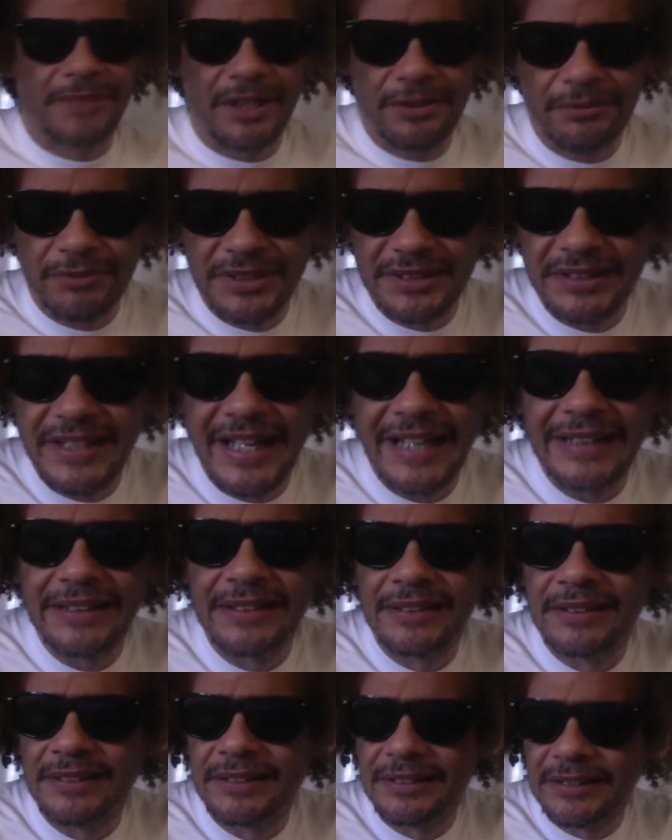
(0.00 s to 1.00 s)
I'll read that.
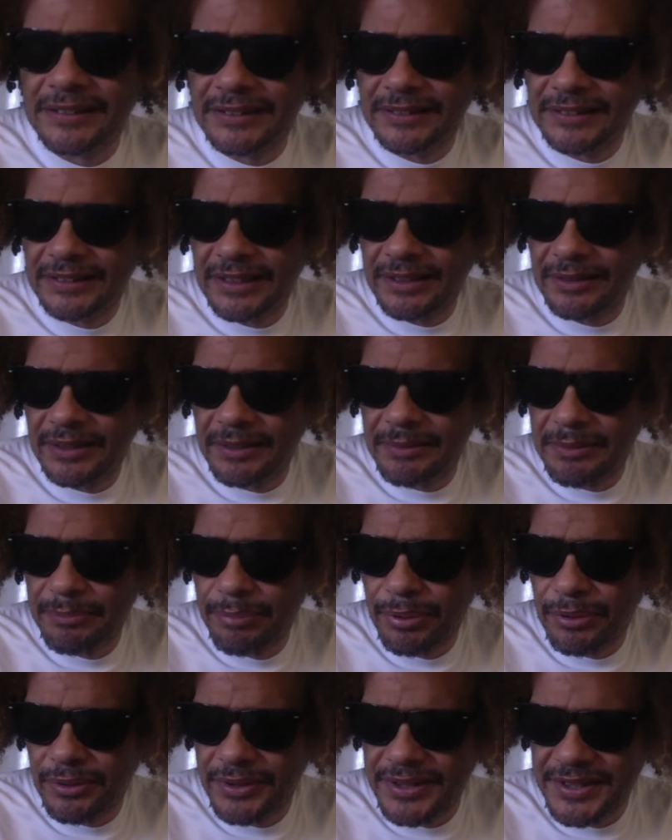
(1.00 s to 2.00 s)
Let me
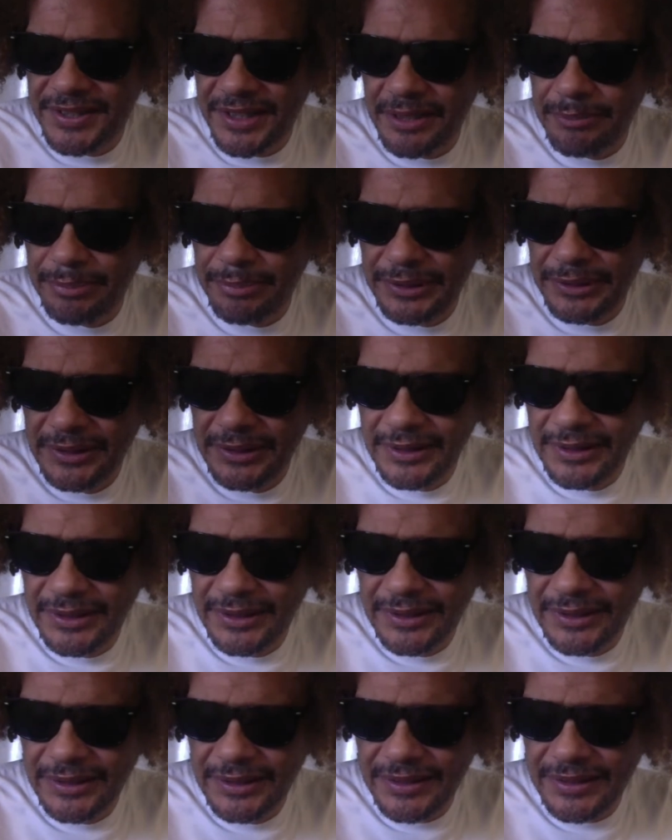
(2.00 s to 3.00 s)
pull this up.
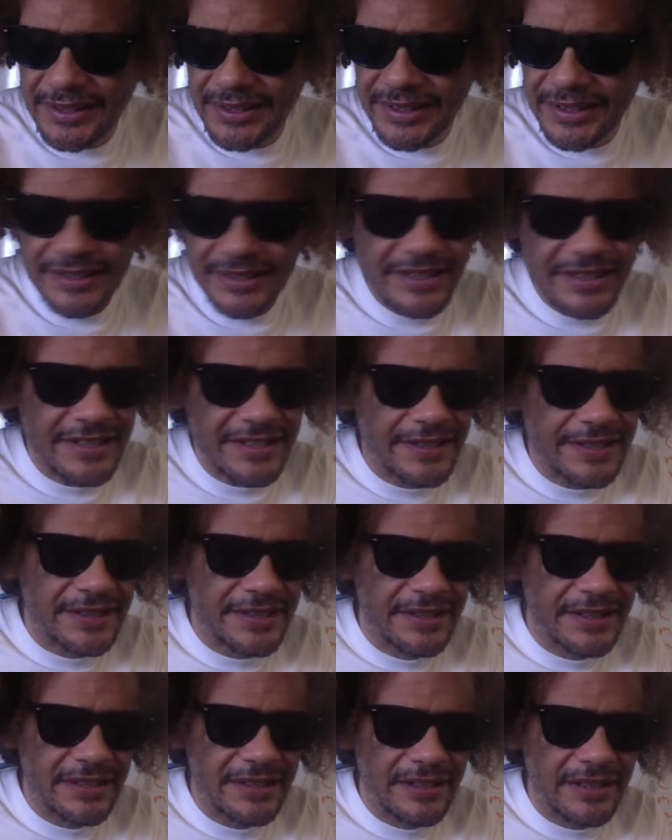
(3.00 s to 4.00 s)
This
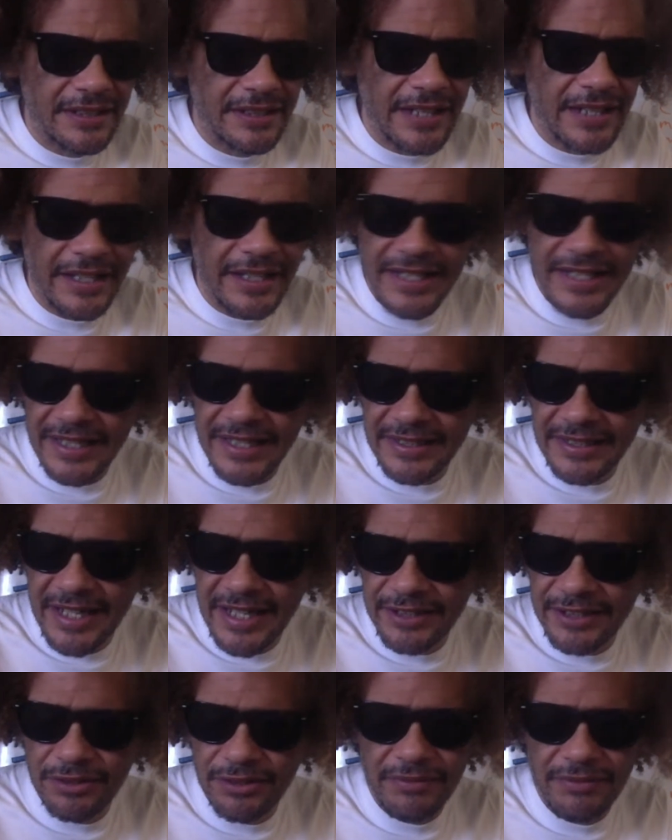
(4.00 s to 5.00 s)
is again,
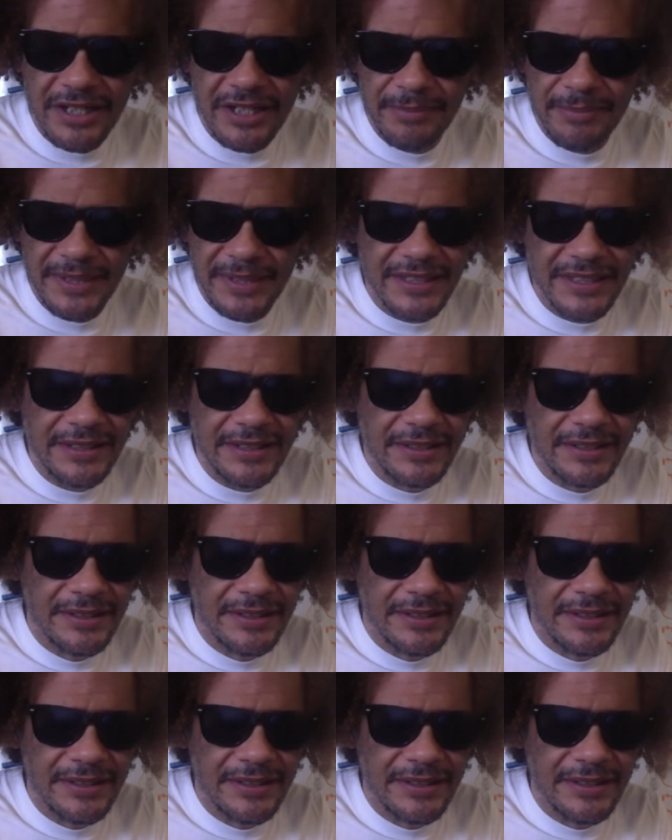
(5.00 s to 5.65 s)
I don't recommend it.